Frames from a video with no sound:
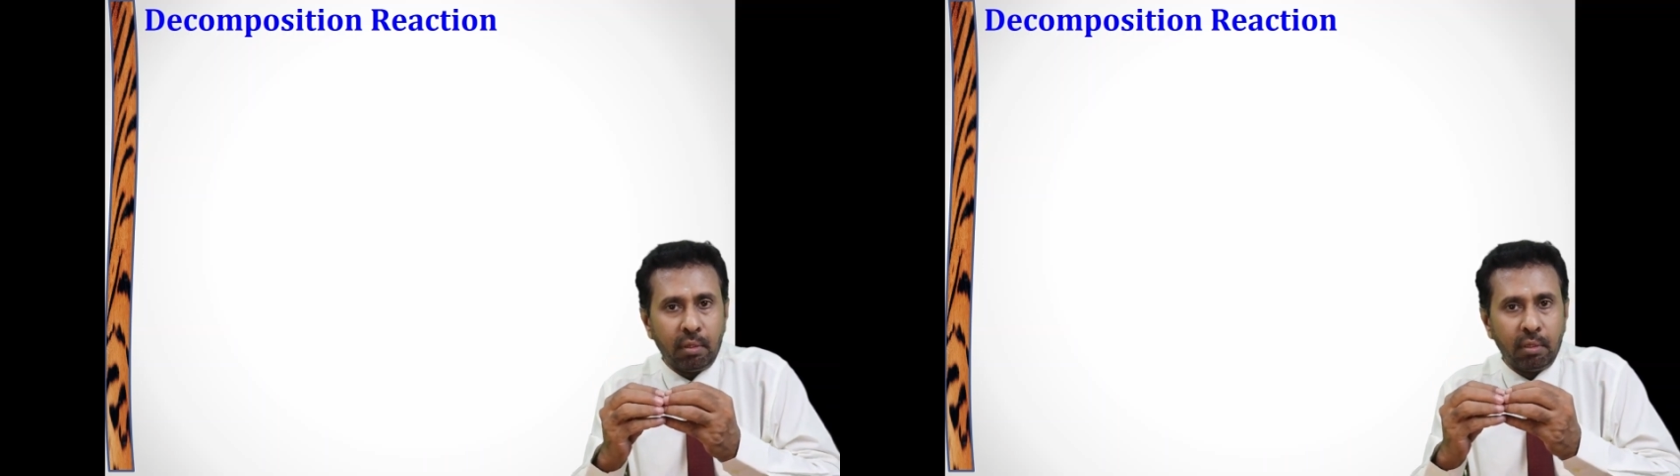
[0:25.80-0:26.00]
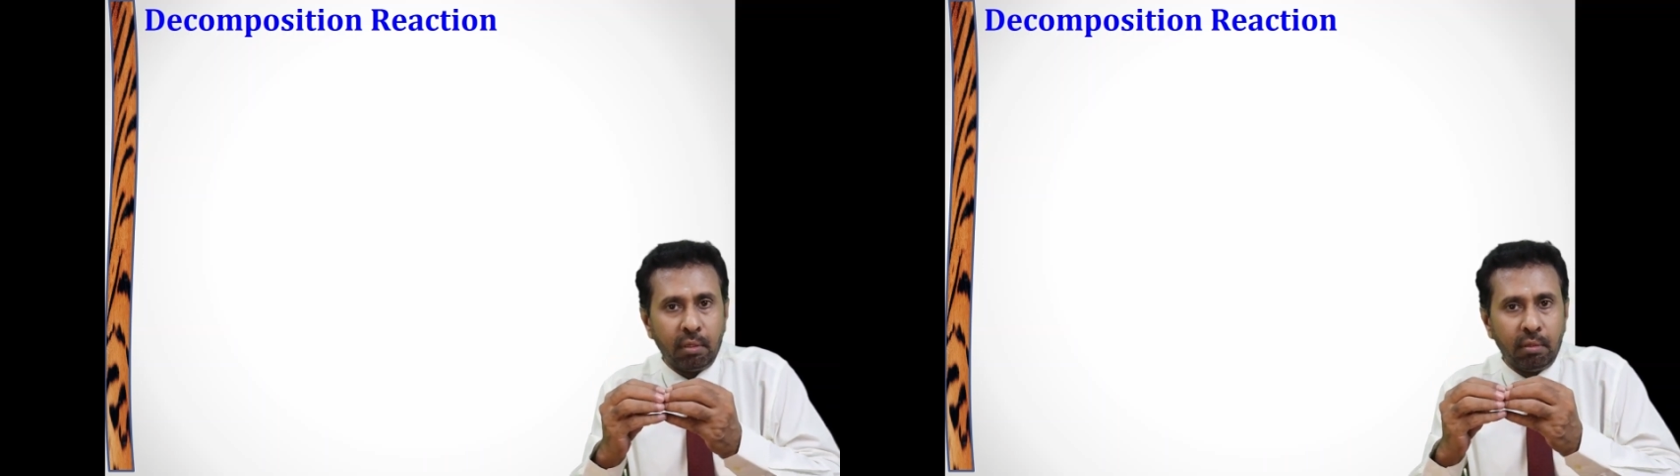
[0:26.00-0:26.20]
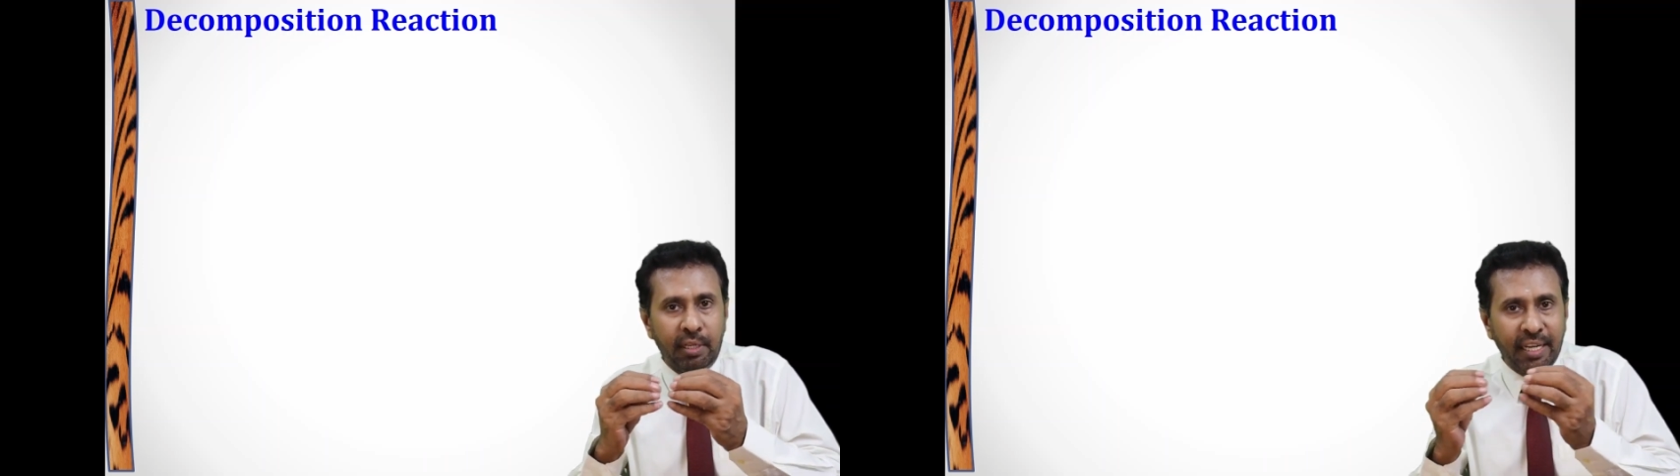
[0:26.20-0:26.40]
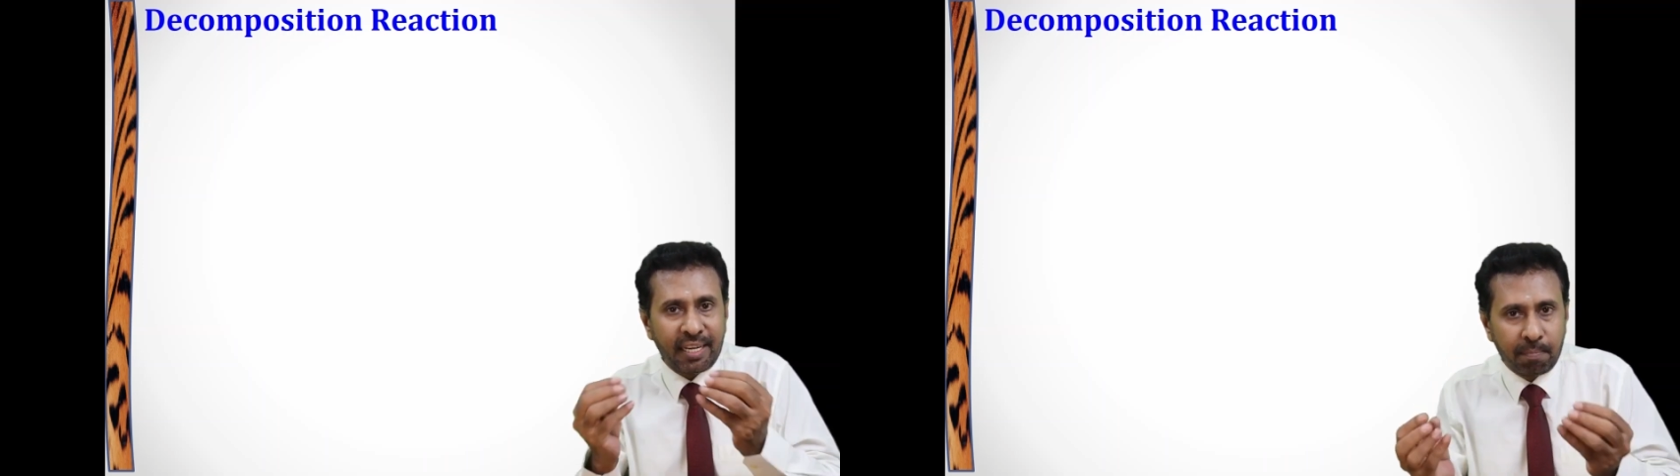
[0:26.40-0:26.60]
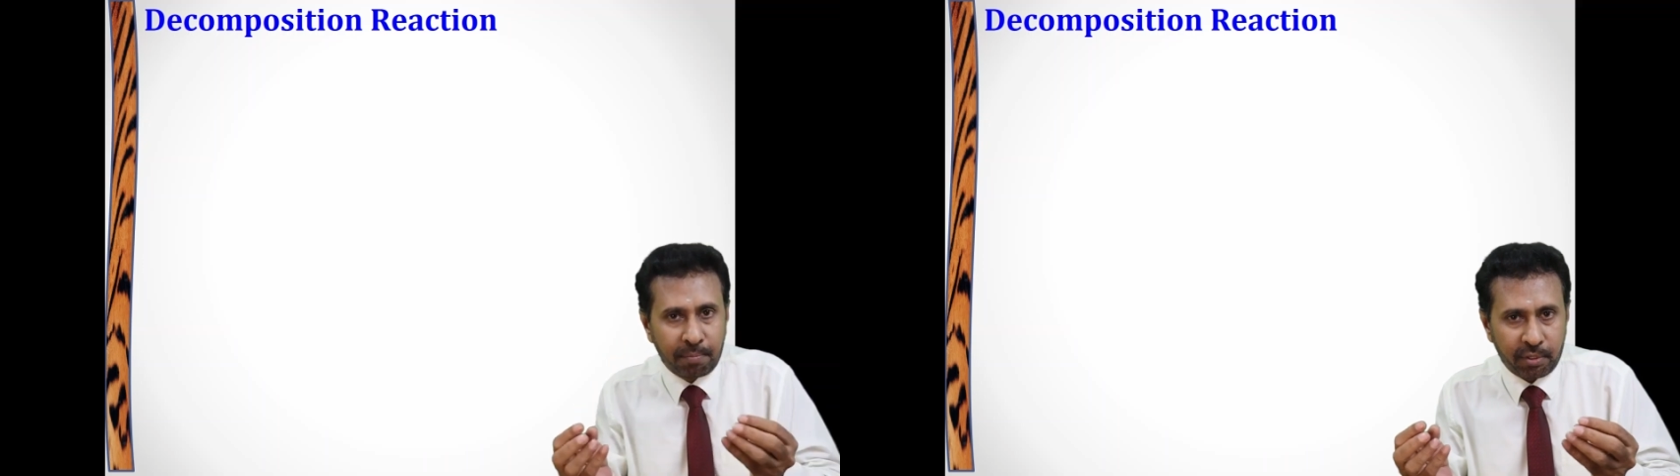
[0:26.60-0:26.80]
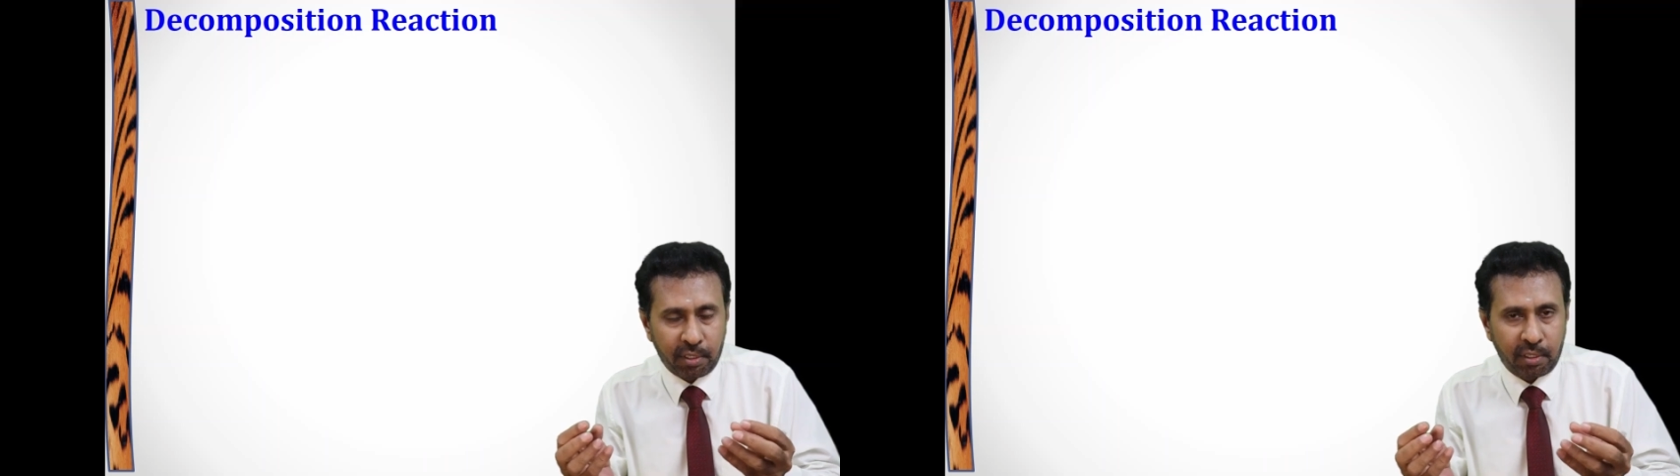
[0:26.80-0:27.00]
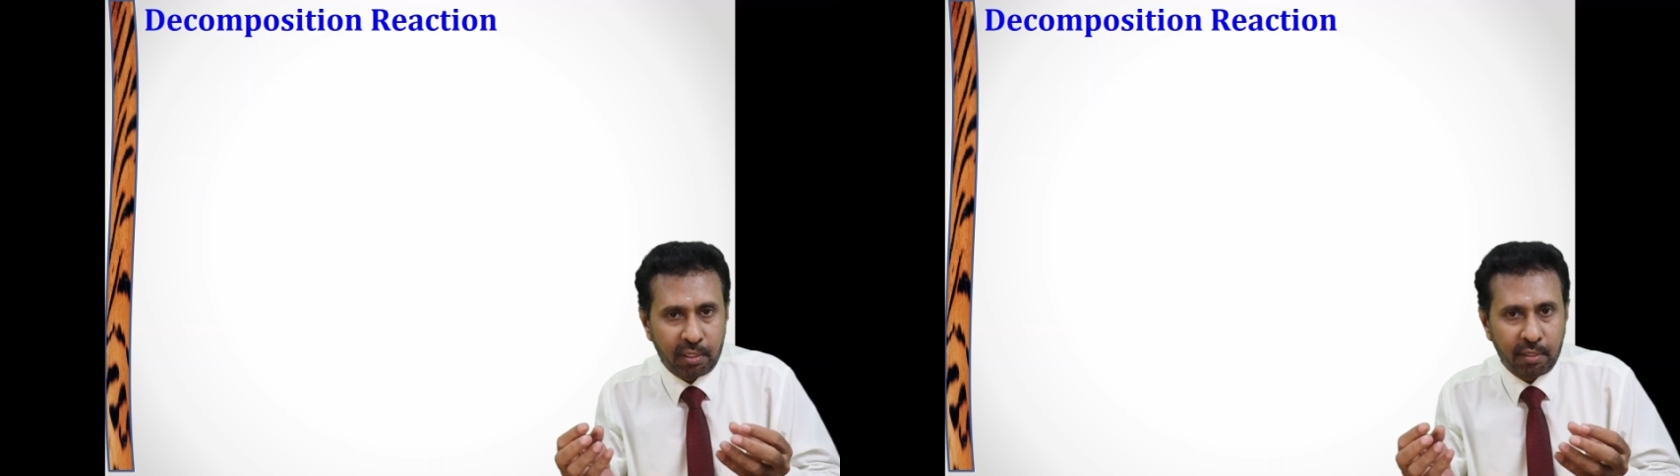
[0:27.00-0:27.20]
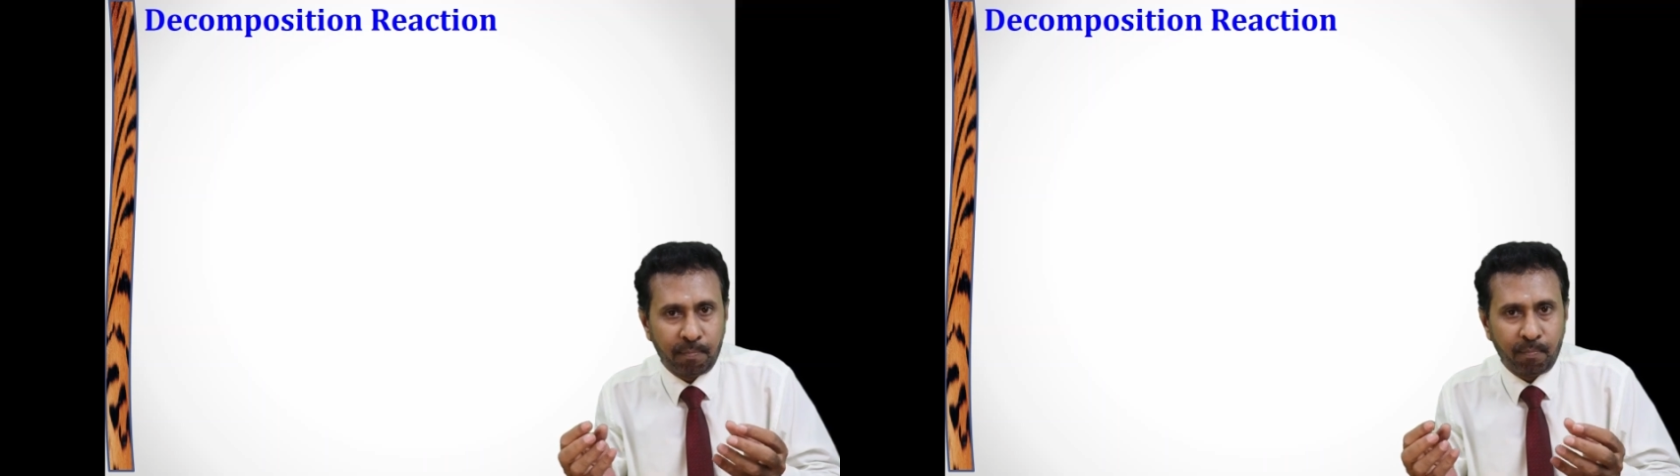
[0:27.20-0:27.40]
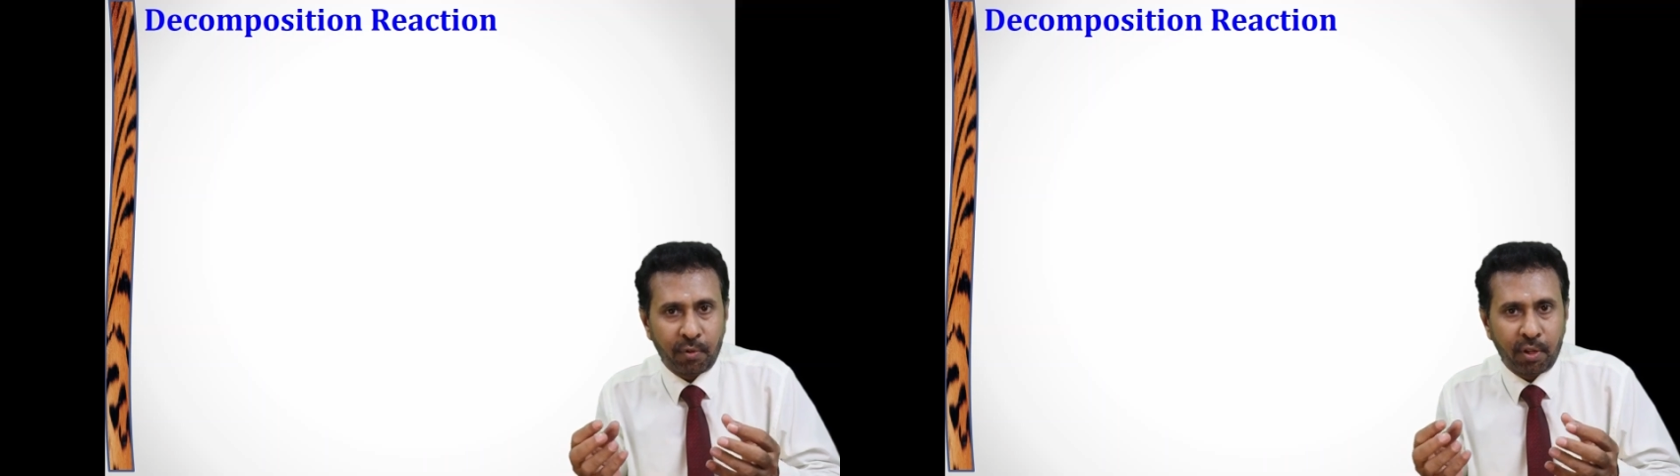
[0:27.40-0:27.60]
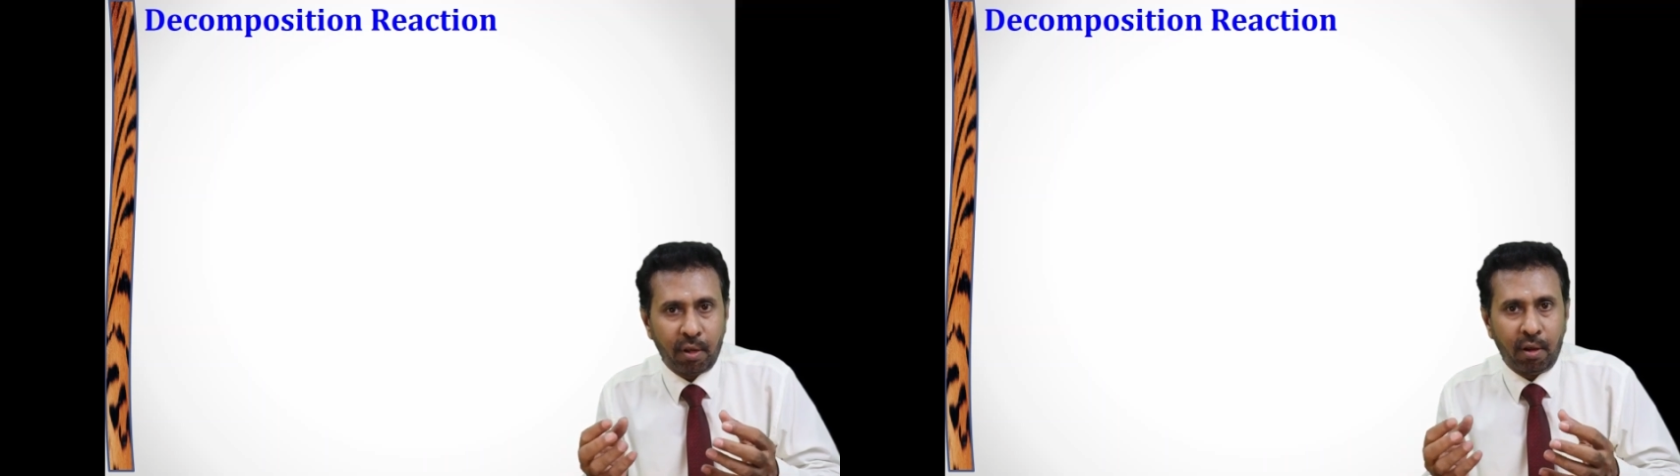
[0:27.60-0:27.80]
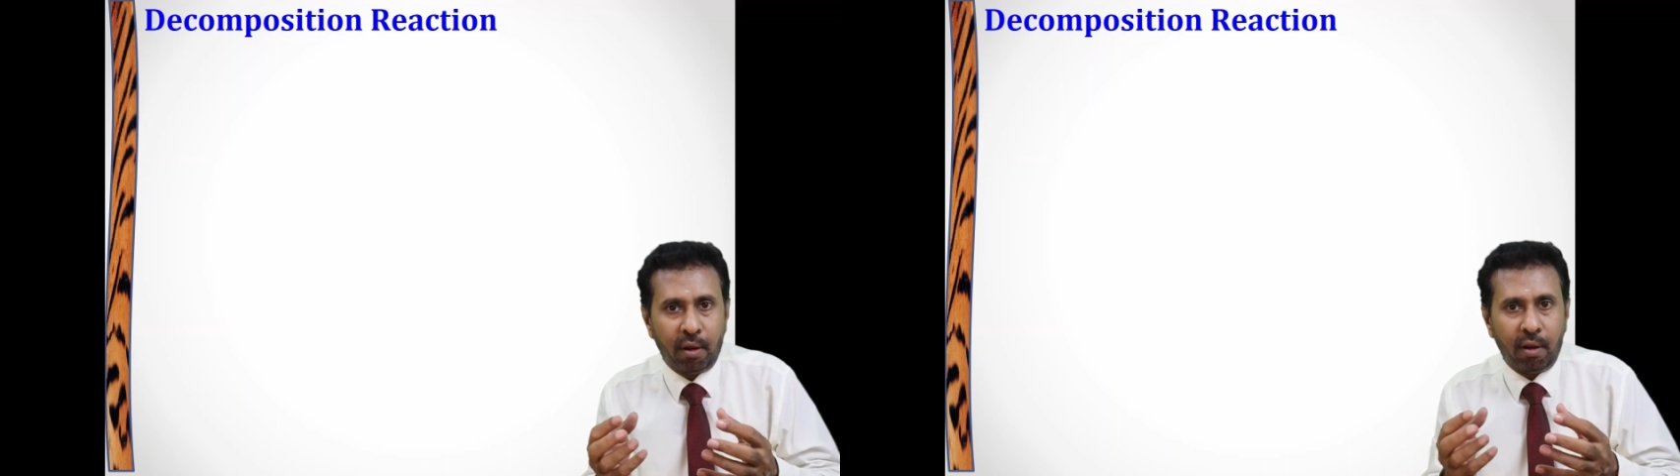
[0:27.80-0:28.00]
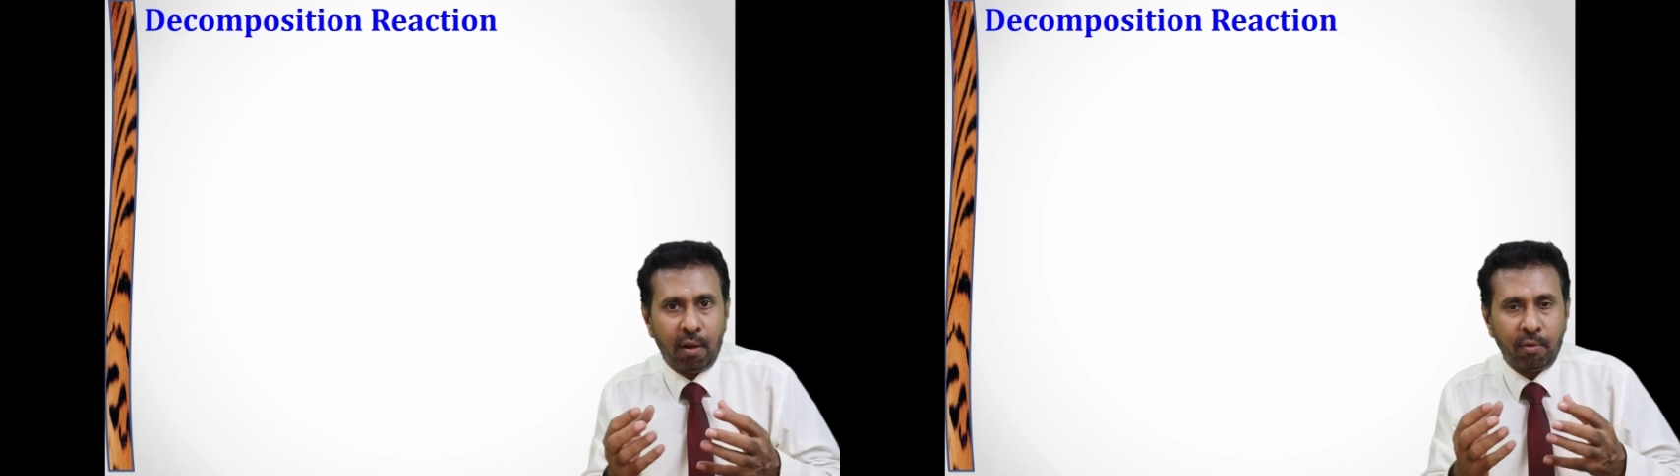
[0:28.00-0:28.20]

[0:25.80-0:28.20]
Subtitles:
decomposes to